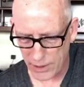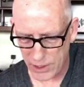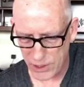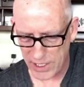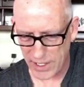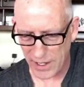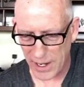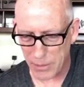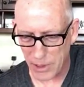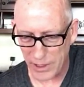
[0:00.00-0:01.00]
He said,
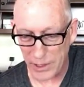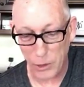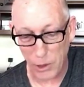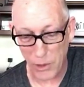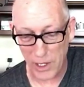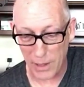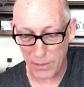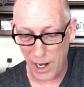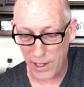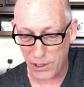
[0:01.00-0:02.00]
quote,
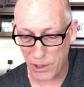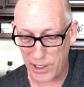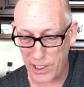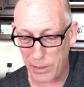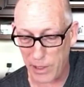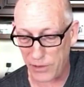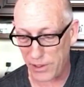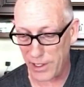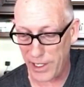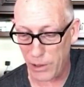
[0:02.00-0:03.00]
I'm not talking about
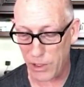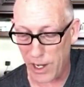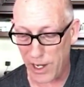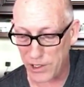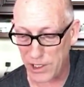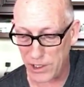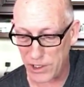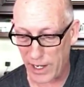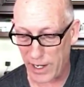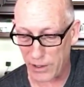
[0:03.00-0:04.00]
the
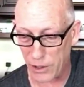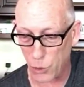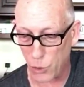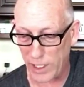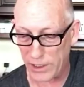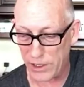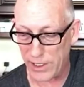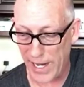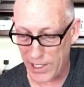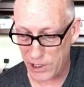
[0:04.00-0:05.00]
neo-Nazis and the white
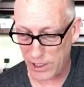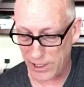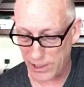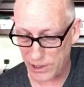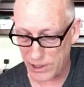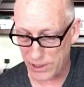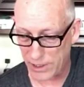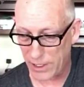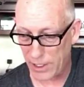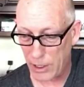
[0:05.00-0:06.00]
nationalists
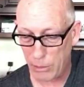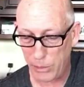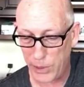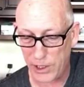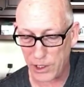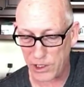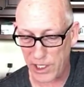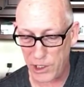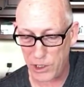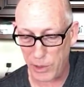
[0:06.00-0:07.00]
because
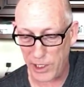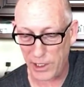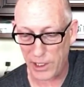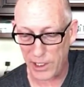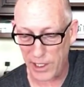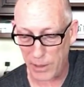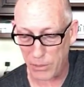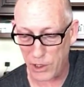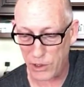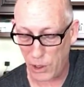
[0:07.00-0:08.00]
they should be
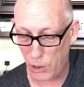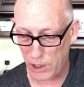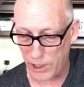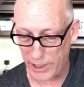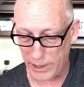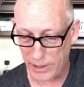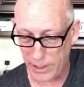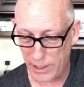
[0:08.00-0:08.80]
condemned totally.